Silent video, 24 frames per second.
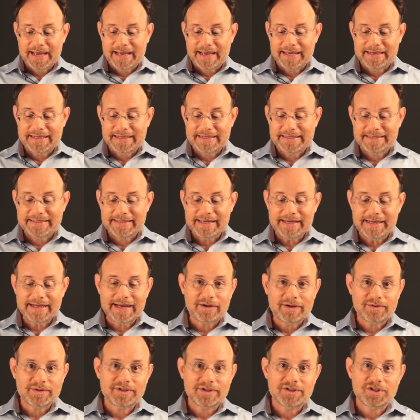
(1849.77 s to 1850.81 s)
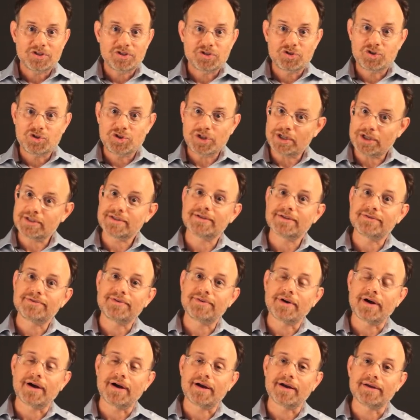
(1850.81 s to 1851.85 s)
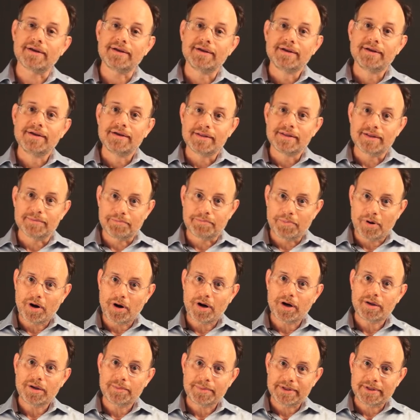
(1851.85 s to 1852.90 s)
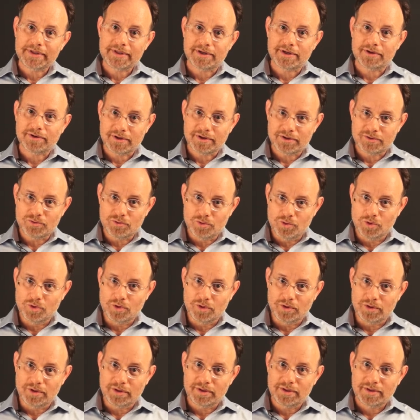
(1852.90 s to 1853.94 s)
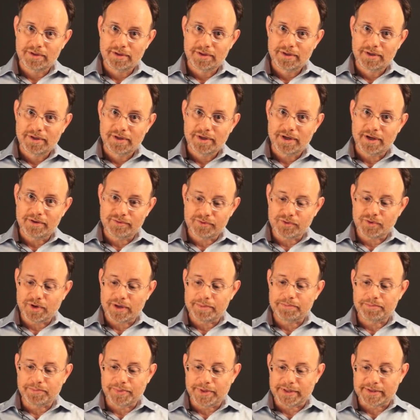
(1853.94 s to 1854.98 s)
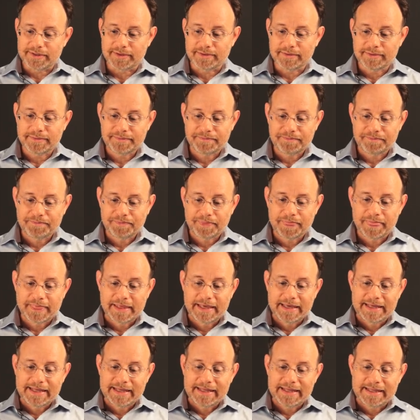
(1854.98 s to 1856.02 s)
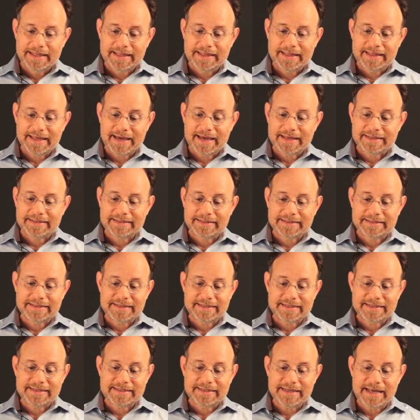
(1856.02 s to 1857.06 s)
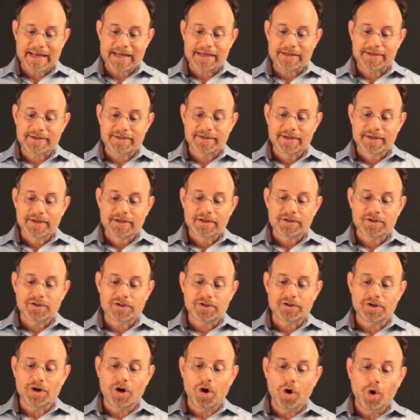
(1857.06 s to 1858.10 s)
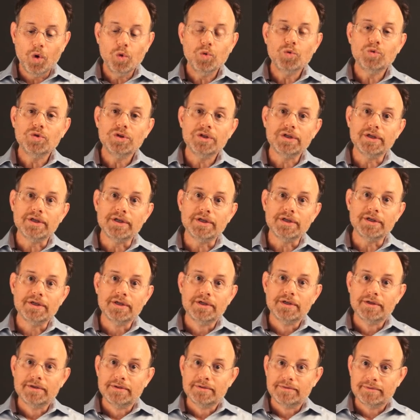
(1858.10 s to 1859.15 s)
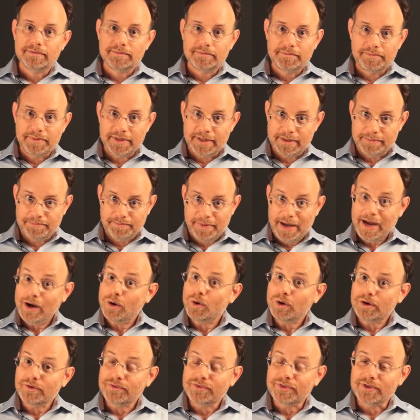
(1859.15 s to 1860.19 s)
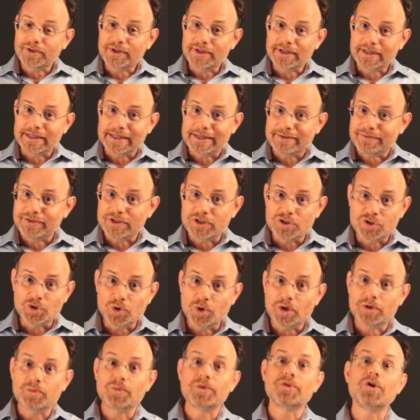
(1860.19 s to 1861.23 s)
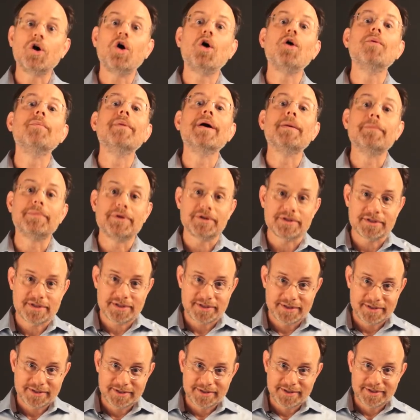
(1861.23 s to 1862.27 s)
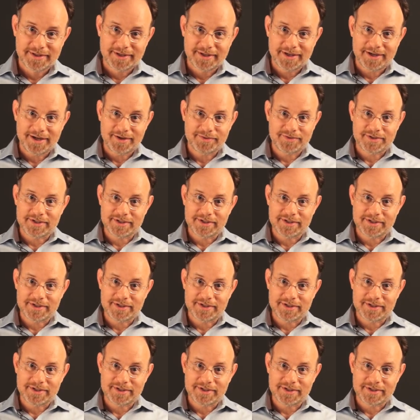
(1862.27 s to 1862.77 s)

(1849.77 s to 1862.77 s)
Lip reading: And he set out to justify the parliamentarian rule of Great Britain, that the state could only be powerful if it joined with all members of